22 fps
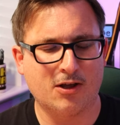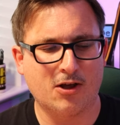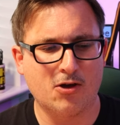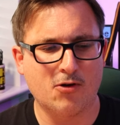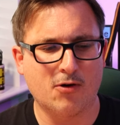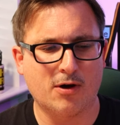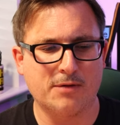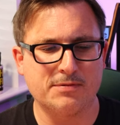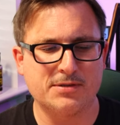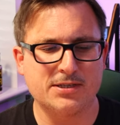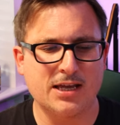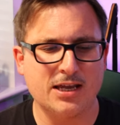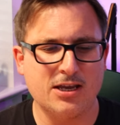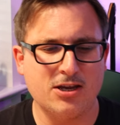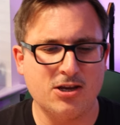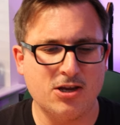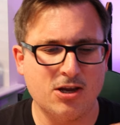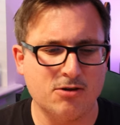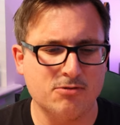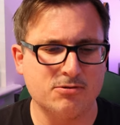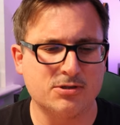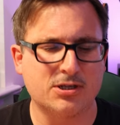who I've
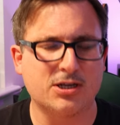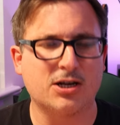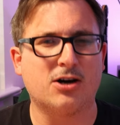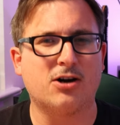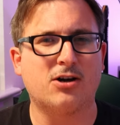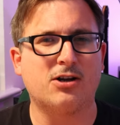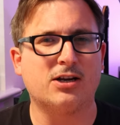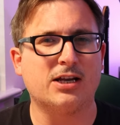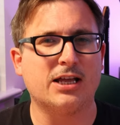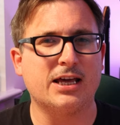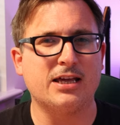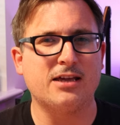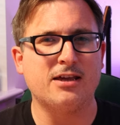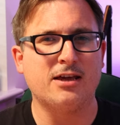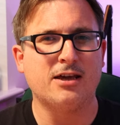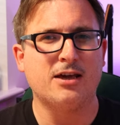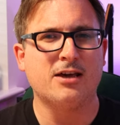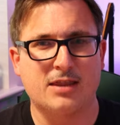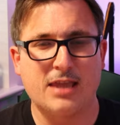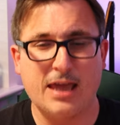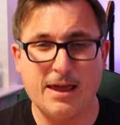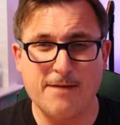seen use Carly,
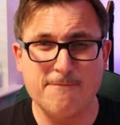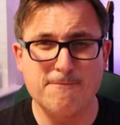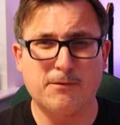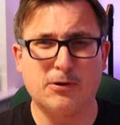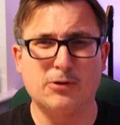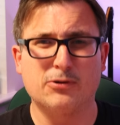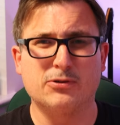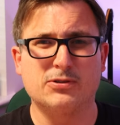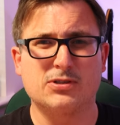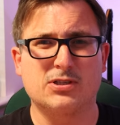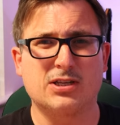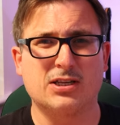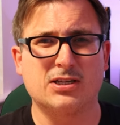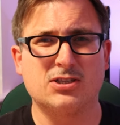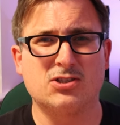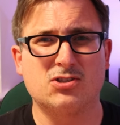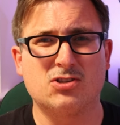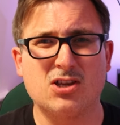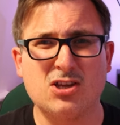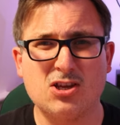the influencers,